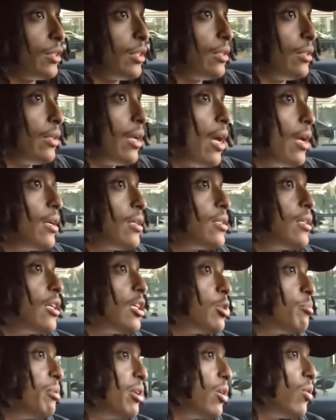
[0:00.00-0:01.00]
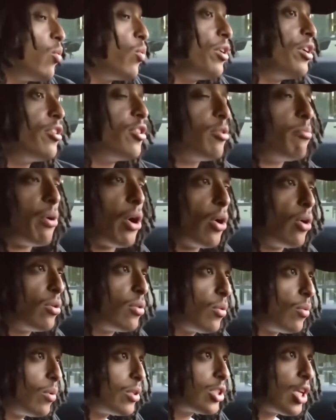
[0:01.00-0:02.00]
Nah, this nigga's being weird, bro.
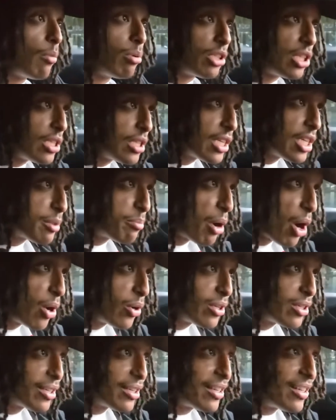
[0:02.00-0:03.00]
What's up with these niggas, bro?